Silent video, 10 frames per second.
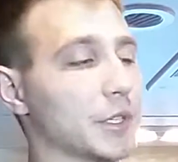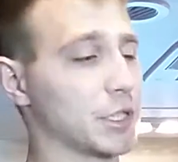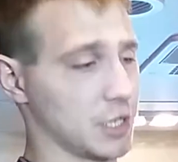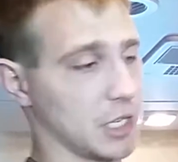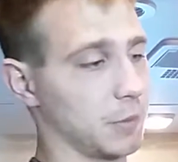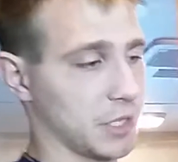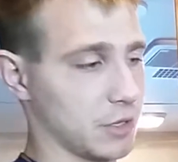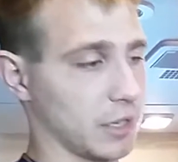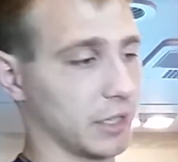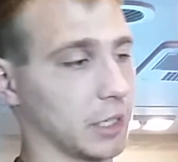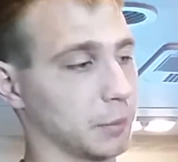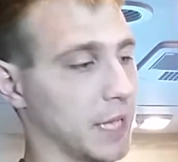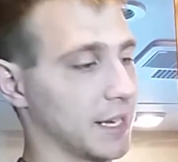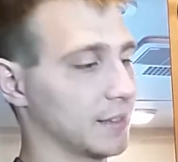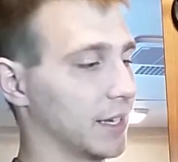It's just going to be strictly in the
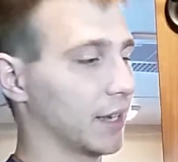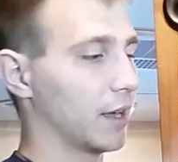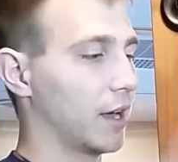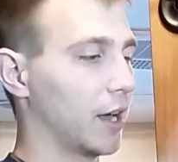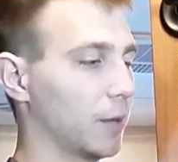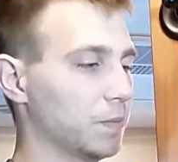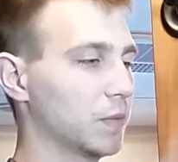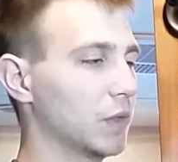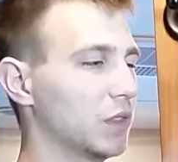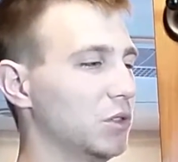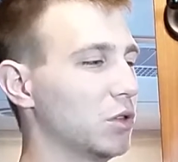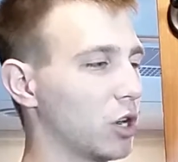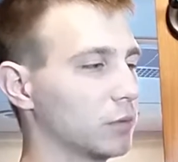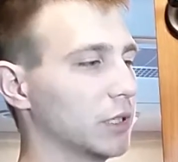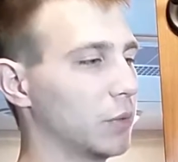black tank.
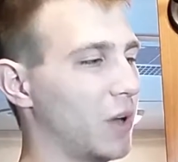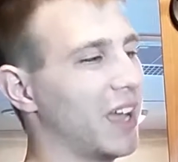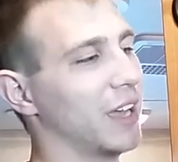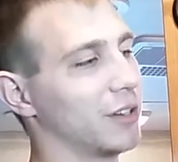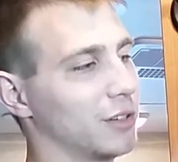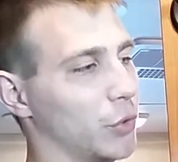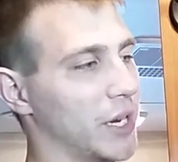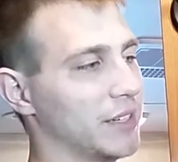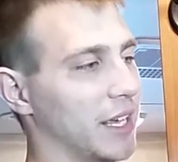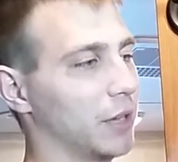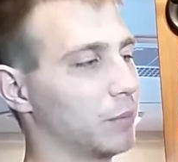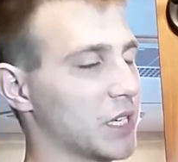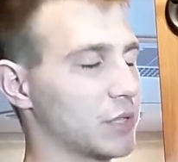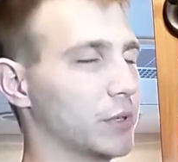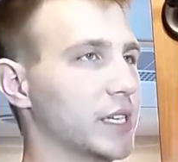Normally why a gray tank
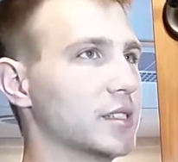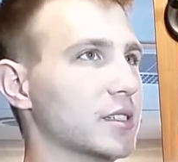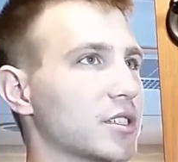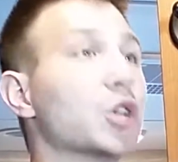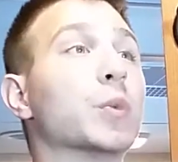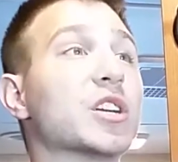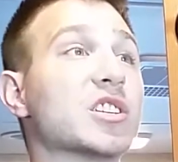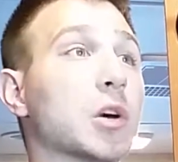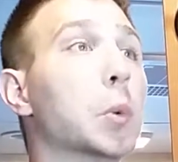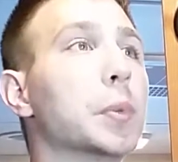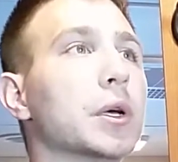misreads is too much soap.